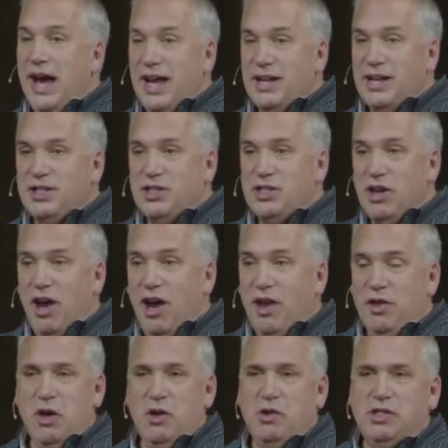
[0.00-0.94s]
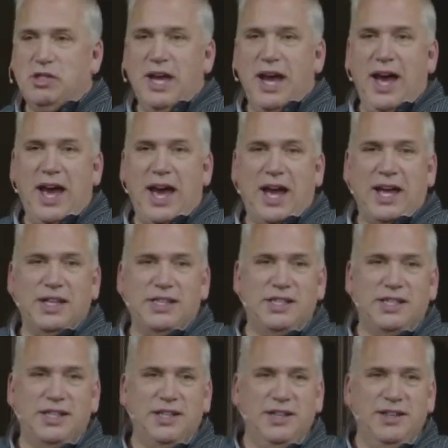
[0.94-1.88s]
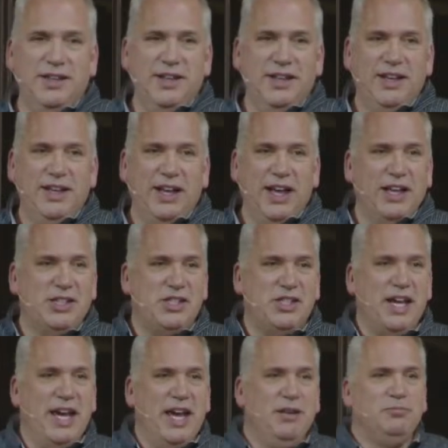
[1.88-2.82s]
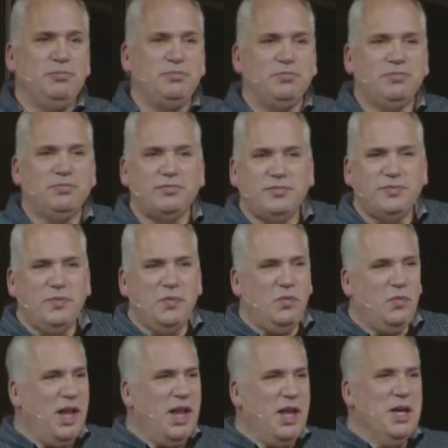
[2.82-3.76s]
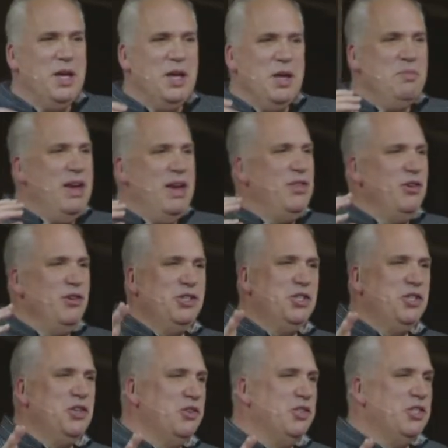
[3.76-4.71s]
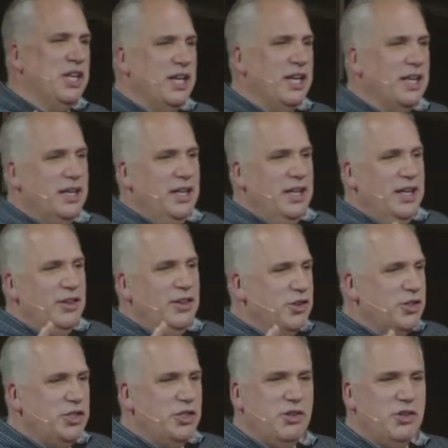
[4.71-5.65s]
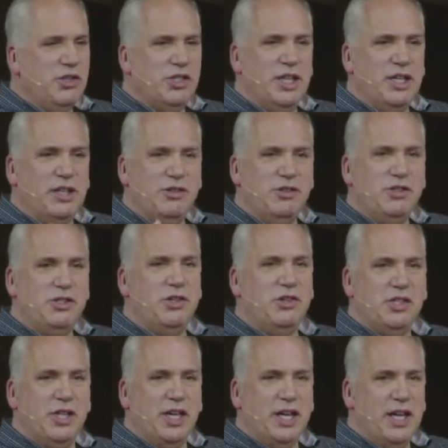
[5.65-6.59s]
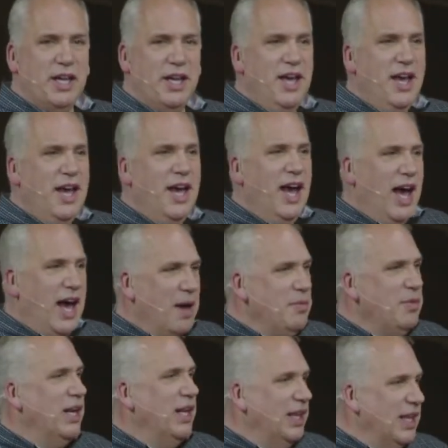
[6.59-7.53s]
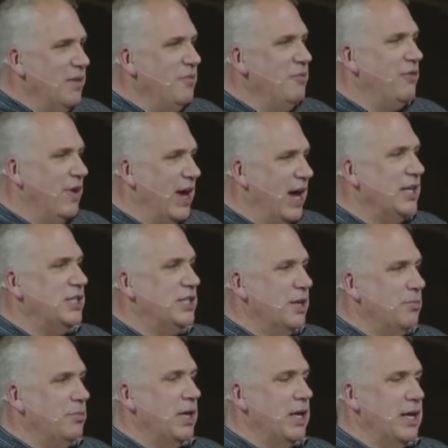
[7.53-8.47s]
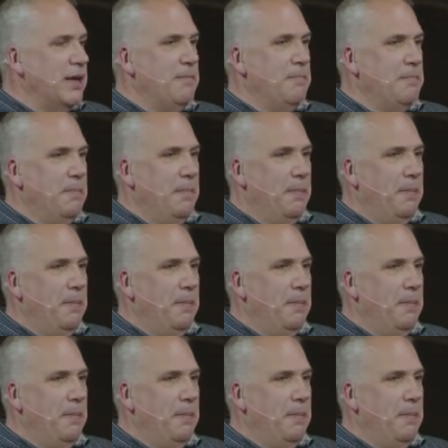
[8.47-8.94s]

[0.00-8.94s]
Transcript: God saw those guys and said, Man, they're searching, they're searching, they're searching. I'm going to let them find something.